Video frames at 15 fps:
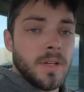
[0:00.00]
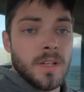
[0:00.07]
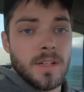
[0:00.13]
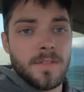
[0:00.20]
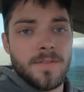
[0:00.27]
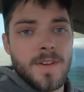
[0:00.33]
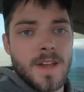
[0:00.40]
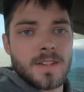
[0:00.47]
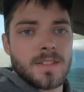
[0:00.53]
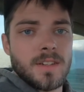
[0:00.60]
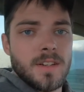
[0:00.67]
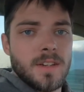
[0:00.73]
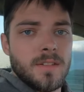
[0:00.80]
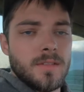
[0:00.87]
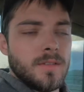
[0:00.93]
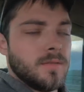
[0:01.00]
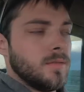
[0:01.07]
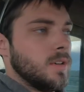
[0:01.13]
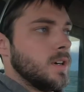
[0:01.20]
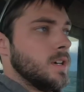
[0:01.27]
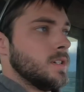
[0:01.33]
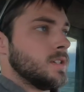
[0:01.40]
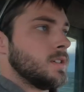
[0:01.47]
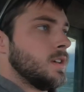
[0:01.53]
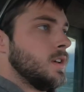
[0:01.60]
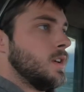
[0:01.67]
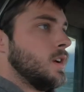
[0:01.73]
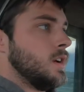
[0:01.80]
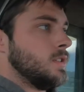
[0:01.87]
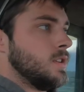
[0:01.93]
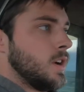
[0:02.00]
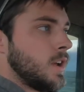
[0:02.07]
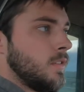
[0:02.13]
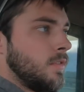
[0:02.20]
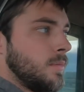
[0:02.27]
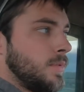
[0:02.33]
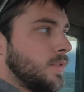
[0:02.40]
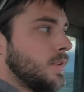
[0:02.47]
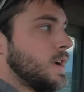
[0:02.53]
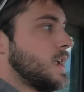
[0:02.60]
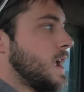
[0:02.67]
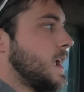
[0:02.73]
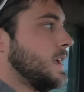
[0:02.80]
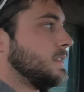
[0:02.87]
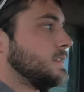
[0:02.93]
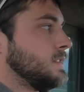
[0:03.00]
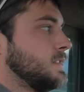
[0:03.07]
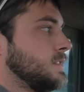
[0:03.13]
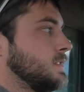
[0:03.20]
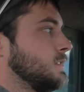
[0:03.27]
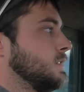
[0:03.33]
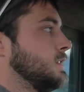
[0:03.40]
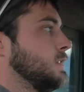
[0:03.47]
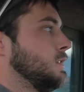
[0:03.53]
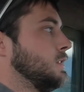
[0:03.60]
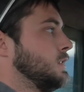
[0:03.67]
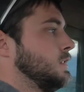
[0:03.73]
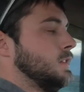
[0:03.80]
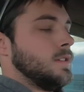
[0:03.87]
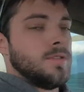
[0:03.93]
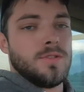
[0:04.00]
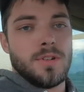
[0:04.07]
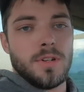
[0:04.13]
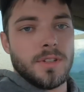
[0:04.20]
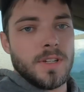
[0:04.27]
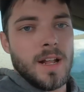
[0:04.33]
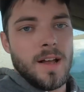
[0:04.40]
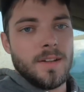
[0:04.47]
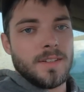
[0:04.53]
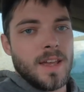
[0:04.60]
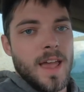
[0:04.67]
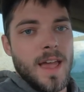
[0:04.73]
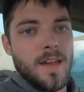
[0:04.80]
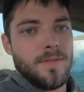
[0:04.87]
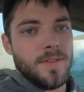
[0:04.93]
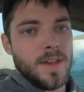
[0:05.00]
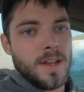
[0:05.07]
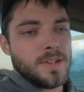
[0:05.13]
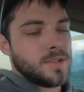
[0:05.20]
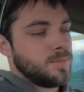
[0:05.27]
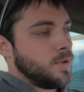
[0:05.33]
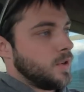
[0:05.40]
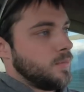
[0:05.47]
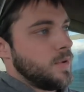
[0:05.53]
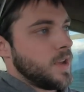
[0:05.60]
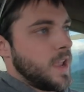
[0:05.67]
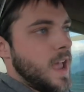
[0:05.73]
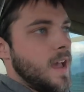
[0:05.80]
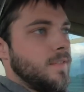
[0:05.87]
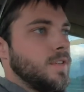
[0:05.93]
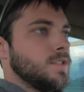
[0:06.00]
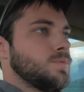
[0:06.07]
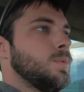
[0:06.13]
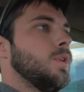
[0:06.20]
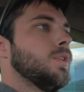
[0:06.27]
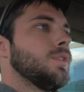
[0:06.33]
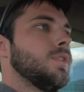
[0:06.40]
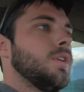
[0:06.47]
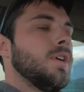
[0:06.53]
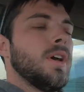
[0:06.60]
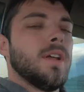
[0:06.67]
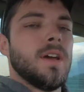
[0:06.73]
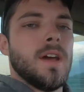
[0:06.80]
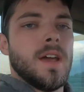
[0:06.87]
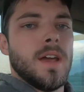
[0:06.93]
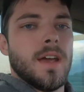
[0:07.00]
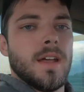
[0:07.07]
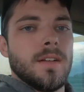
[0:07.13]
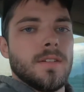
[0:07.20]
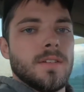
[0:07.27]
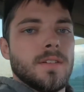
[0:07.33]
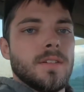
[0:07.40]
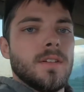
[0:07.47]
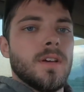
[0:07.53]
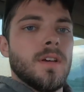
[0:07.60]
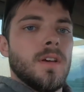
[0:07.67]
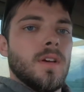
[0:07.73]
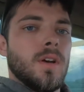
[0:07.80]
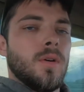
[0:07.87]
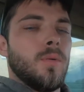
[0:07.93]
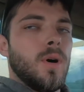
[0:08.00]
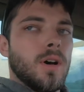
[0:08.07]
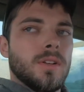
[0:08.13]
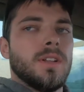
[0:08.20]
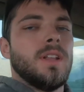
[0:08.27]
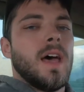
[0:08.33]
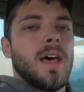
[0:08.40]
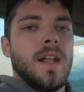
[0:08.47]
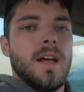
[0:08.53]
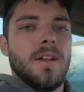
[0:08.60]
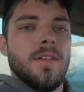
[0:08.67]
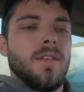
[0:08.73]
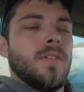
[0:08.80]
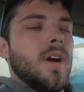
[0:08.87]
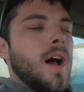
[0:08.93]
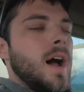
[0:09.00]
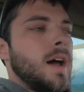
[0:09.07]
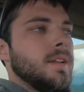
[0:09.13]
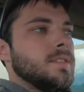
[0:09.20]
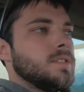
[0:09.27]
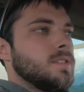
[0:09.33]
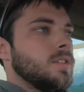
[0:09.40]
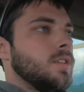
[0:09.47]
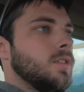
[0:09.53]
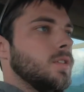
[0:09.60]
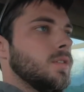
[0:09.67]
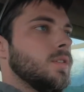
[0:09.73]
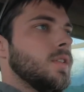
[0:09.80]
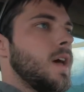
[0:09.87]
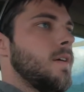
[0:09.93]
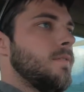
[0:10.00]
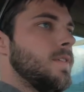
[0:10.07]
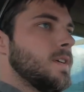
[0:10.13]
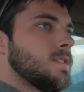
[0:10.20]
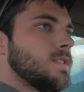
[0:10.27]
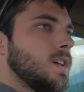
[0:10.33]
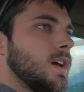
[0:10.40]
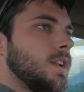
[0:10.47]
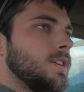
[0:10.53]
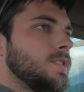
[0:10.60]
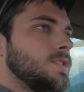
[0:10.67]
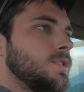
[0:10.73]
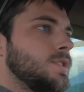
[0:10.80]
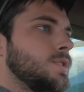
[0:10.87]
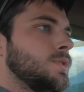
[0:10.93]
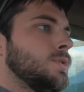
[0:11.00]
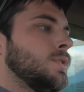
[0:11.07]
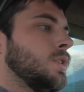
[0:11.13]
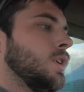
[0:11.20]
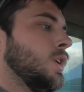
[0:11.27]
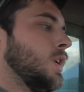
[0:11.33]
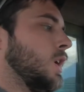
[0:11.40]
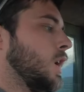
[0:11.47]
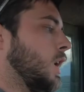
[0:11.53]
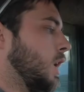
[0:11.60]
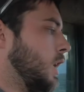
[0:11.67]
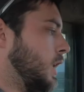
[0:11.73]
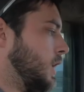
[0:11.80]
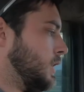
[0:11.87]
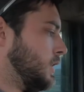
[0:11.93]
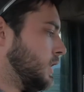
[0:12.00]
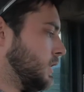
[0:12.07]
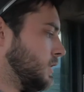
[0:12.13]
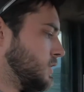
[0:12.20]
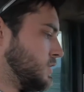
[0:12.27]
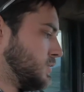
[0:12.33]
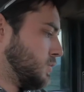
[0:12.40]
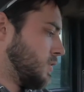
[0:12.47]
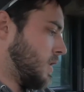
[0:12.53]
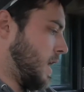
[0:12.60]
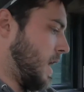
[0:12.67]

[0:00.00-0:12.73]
did to fix it was took it from 3 8 drilled it out to half inch and put a big half inch bolt through it and welded that onto the rod. So that fixed that issue. Uh, the other issue we were